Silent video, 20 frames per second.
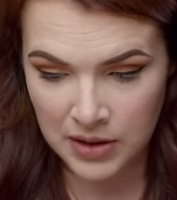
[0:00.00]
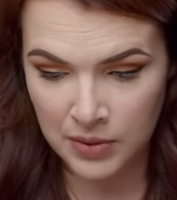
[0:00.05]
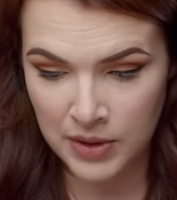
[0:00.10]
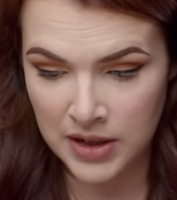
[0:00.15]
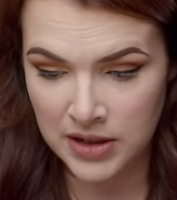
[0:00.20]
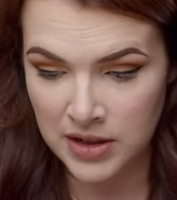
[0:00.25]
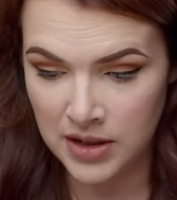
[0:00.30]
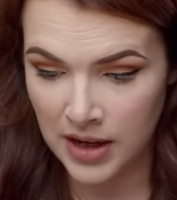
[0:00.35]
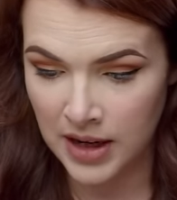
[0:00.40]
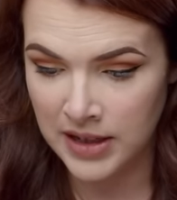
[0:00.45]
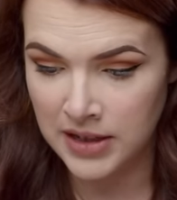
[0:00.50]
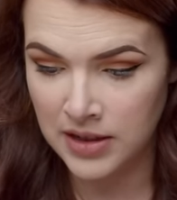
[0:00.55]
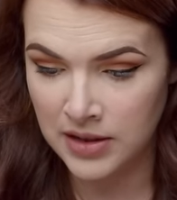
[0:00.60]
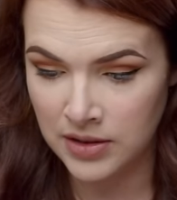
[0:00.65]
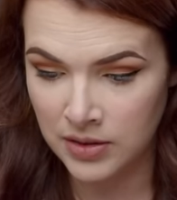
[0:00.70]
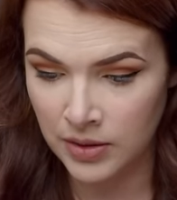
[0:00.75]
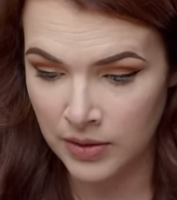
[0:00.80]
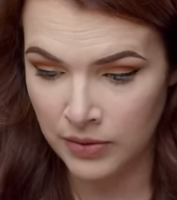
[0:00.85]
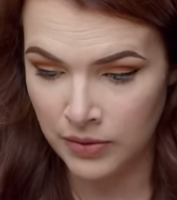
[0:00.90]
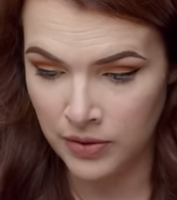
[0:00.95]
We are delighted
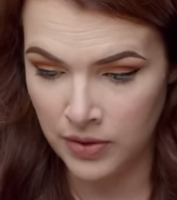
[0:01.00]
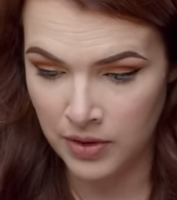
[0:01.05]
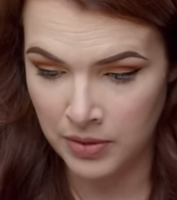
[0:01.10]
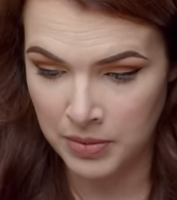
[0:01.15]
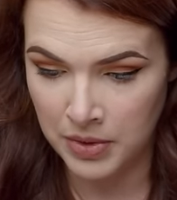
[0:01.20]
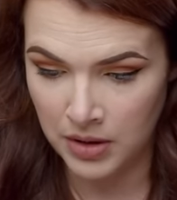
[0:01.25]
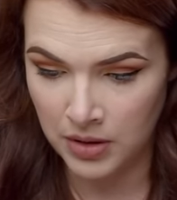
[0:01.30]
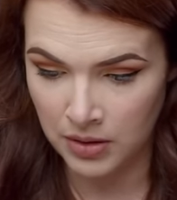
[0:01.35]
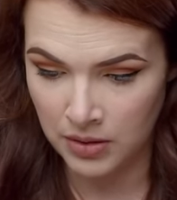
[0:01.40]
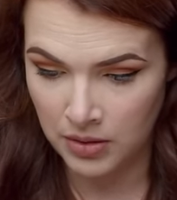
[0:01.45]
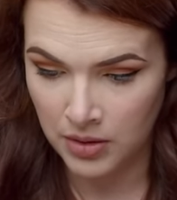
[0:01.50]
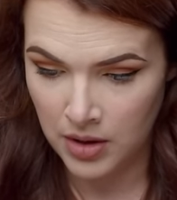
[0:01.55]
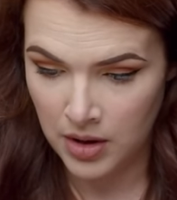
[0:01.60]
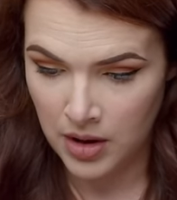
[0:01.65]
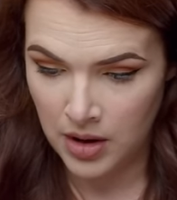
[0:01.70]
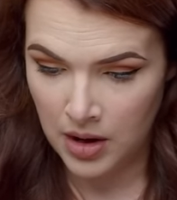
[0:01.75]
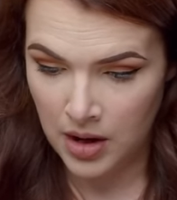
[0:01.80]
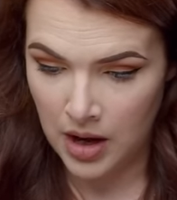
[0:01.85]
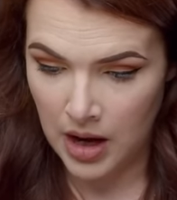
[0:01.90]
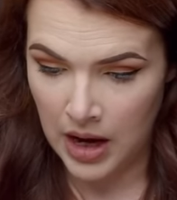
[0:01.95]
to inform you
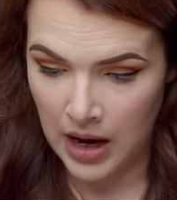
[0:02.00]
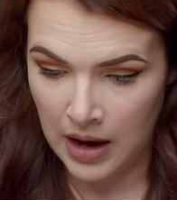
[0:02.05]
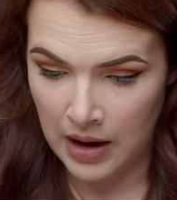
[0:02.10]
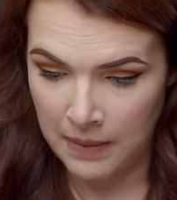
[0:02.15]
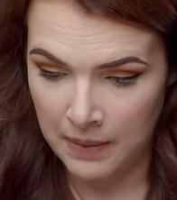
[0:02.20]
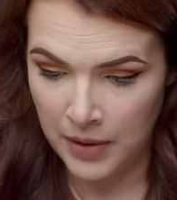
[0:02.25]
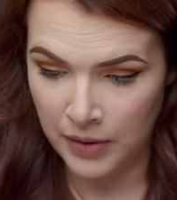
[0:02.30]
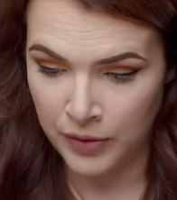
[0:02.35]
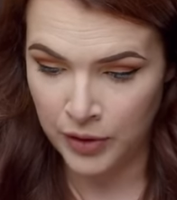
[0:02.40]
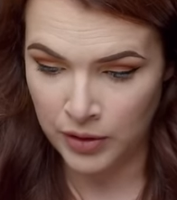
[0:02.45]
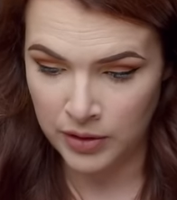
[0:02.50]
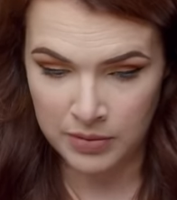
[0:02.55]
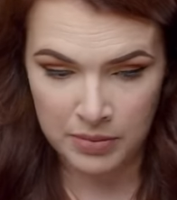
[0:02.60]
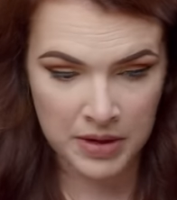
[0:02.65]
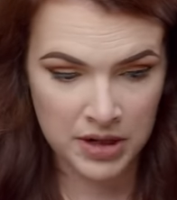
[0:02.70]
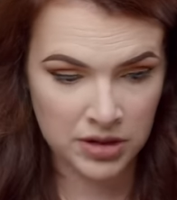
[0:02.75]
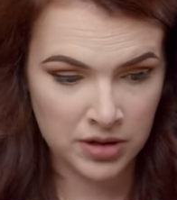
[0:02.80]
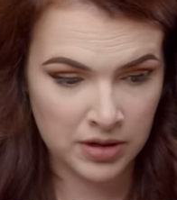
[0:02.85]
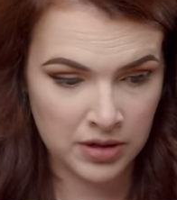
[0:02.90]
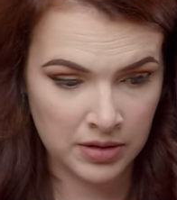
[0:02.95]
of your
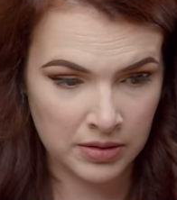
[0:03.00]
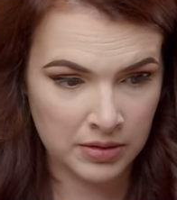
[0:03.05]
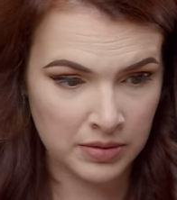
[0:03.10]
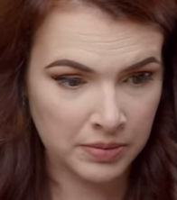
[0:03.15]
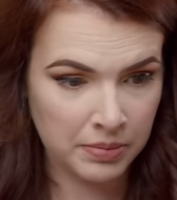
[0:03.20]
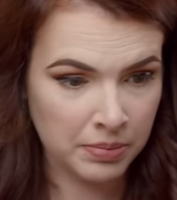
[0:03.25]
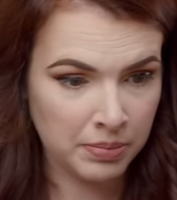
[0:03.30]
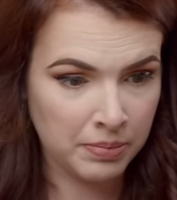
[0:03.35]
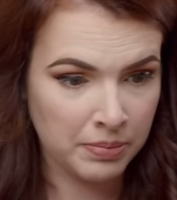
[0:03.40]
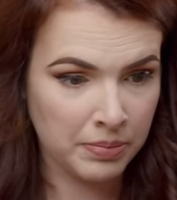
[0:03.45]
admission.